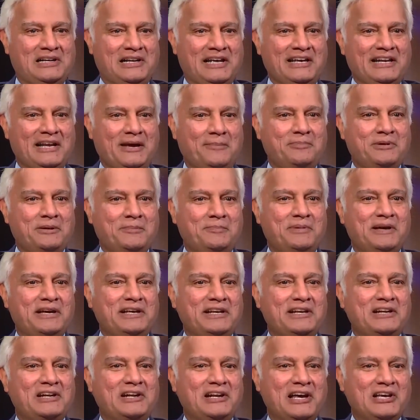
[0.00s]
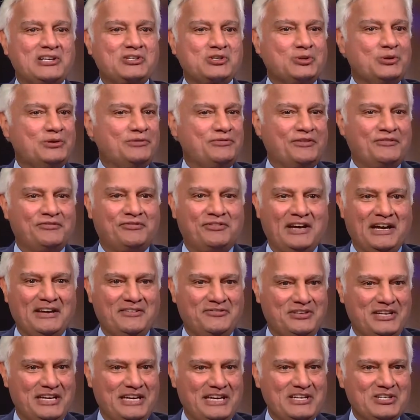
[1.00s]
laid up in bed in Glasgow for
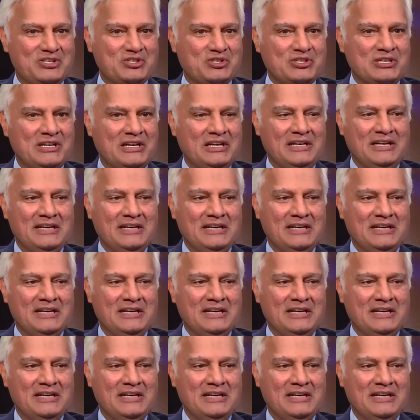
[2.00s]
5 days,